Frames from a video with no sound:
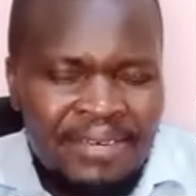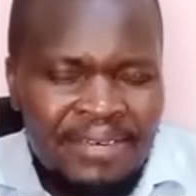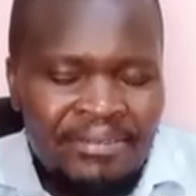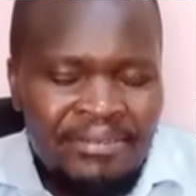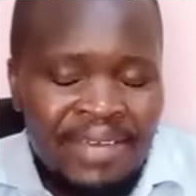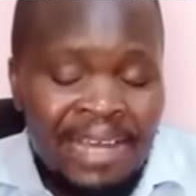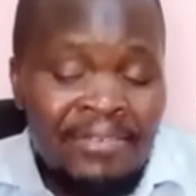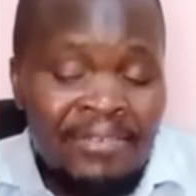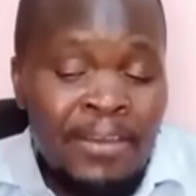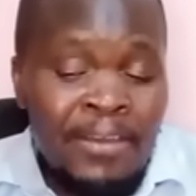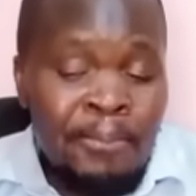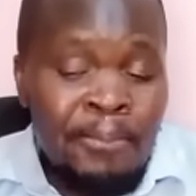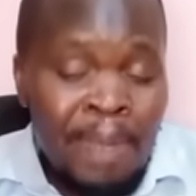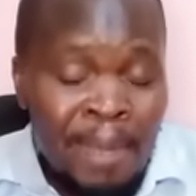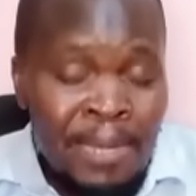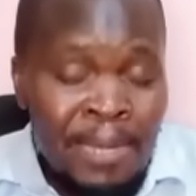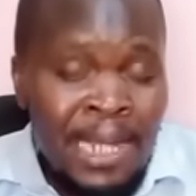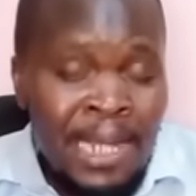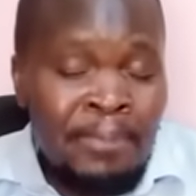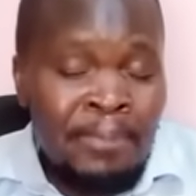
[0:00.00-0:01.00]
then the
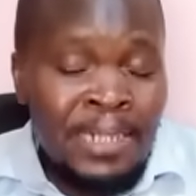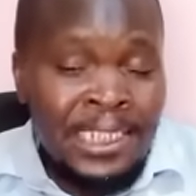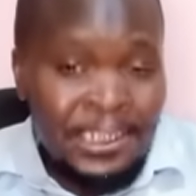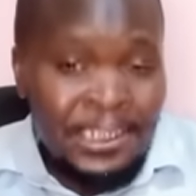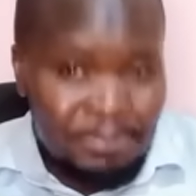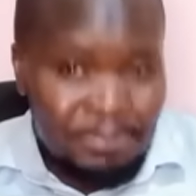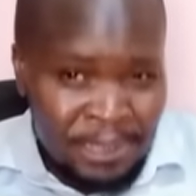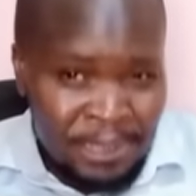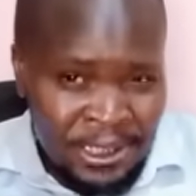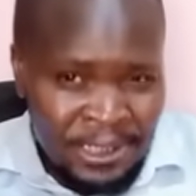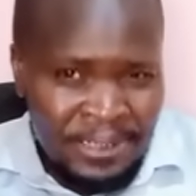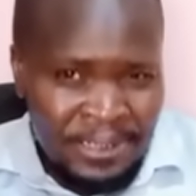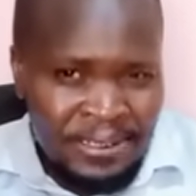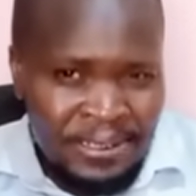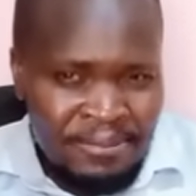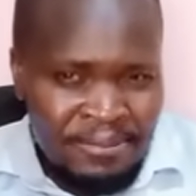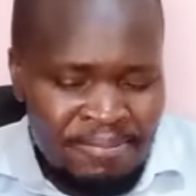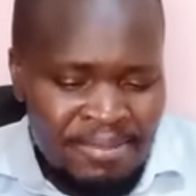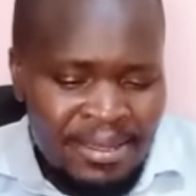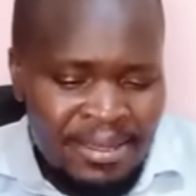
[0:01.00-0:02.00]
public
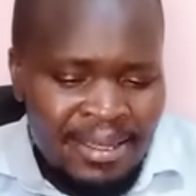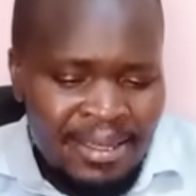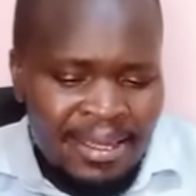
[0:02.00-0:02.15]
participation